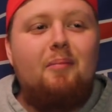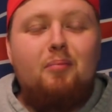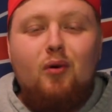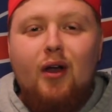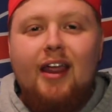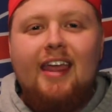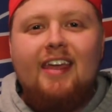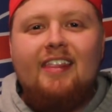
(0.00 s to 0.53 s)

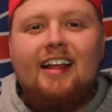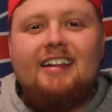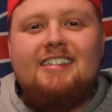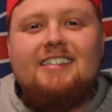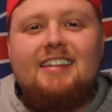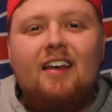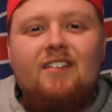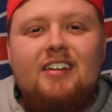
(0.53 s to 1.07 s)
breaking that
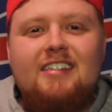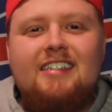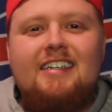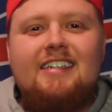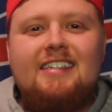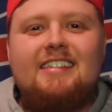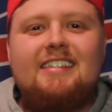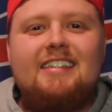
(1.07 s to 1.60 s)

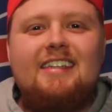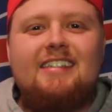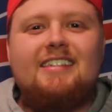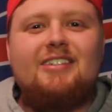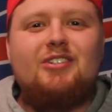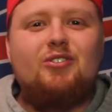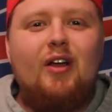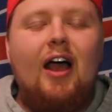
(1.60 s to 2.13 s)

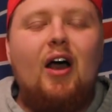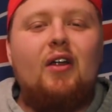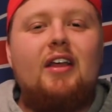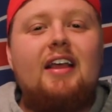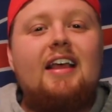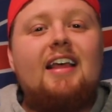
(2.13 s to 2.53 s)
17-season drought.